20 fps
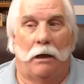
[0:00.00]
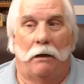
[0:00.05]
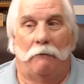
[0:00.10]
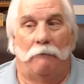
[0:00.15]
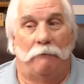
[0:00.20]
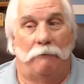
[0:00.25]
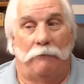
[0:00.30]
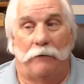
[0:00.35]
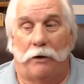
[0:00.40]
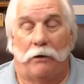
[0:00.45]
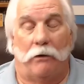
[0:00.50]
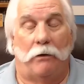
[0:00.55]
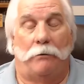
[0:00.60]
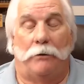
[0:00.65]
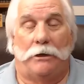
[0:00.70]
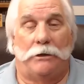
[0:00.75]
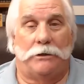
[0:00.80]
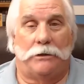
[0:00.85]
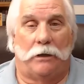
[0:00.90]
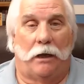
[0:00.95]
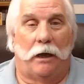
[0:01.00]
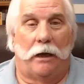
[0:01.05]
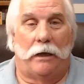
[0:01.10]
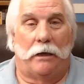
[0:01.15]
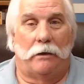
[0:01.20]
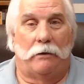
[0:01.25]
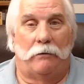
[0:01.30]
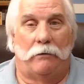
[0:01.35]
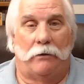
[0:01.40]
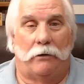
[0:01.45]
very much
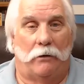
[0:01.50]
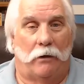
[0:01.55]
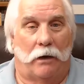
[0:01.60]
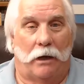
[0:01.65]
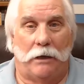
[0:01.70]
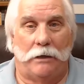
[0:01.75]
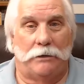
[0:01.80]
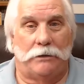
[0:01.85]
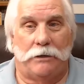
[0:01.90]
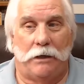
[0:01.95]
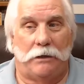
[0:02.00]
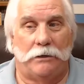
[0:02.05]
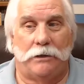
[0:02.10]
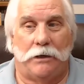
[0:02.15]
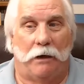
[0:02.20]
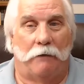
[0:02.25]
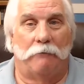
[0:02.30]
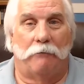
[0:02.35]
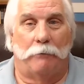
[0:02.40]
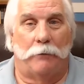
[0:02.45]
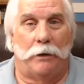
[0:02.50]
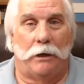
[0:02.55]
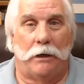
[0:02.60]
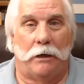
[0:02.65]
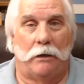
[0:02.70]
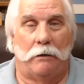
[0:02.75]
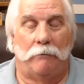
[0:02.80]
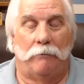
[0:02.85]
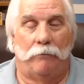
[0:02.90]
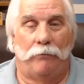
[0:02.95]
like the United States government.